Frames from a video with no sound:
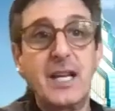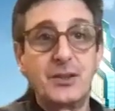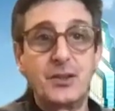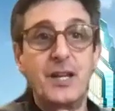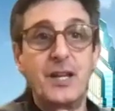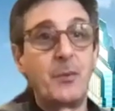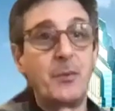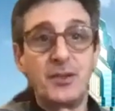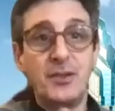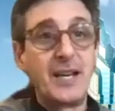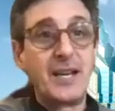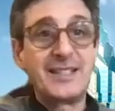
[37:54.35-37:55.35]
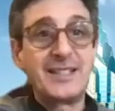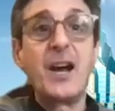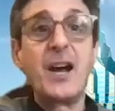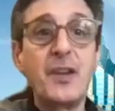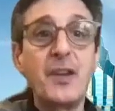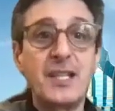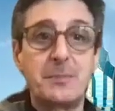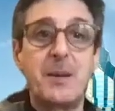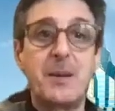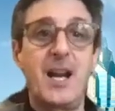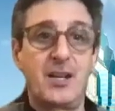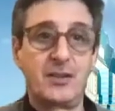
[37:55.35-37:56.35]
so that we're as healthy as
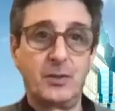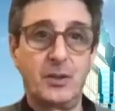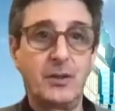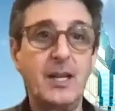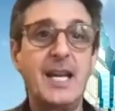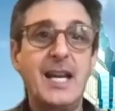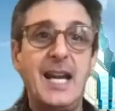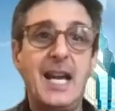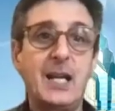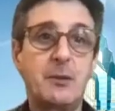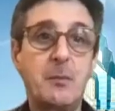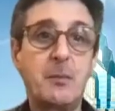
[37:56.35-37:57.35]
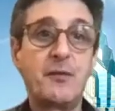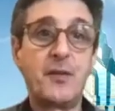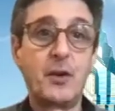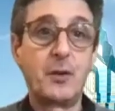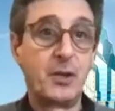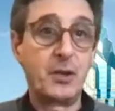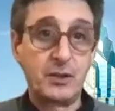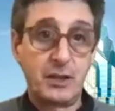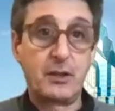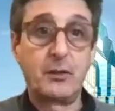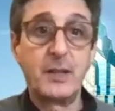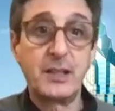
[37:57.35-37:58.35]
possible as we move forward, because
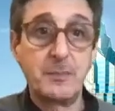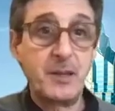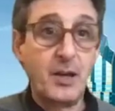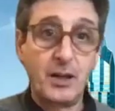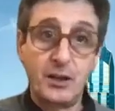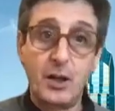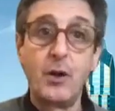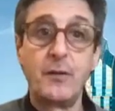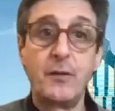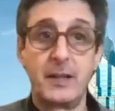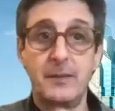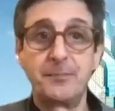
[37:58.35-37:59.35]
there are risks beyond COVID